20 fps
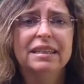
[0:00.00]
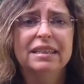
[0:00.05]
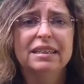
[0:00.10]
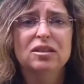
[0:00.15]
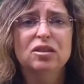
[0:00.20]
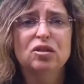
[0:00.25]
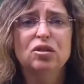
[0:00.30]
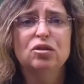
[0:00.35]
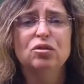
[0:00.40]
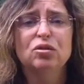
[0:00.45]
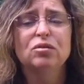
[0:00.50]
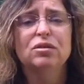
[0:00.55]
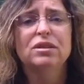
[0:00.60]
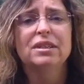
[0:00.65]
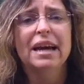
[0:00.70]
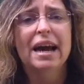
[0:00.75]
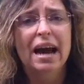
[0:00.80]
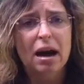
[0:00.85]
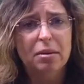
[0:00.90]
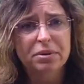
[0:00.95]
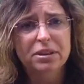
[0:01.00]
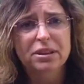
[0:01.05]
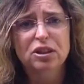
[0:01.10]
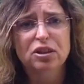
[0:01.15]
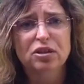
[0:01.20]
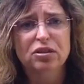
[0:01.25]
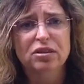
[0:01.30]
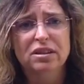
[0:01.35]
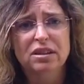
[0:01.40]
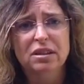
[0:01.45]
is to tap
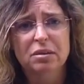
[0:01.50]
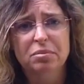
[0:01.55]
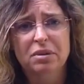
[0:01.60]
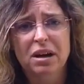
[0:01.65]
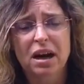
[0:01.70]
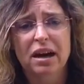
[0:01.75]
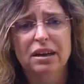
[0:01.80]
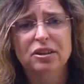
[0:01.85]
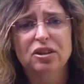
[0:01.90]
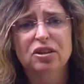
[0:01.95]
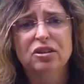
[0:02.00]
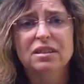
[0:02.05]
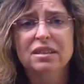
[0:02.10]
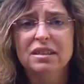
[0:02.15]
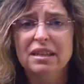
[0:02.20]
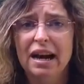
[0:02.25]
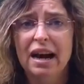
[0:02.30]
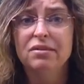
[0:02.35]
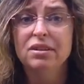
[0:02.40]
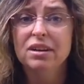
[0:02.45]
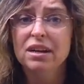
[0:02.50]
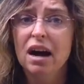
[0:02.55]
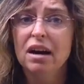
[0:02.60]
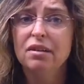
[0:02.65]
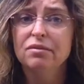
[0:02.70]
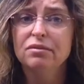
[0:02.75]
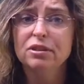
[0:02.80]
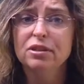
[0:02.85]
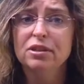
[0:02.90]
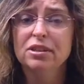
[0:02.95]
into your subconscious and have a
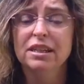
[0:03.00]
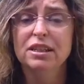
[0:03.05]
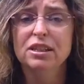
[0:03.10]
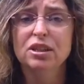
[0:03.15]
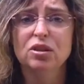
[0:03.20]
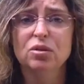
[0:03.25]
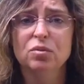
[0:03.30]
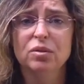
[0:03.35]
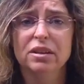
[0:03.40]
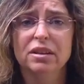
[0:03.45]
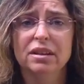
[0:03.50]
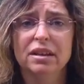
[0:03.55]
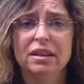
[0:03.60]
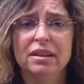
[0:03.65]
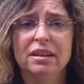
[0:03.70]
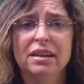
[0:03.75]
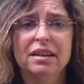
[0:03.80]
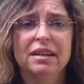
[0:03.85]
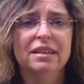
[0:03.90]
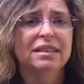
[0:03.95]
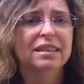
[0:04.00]
conversation with it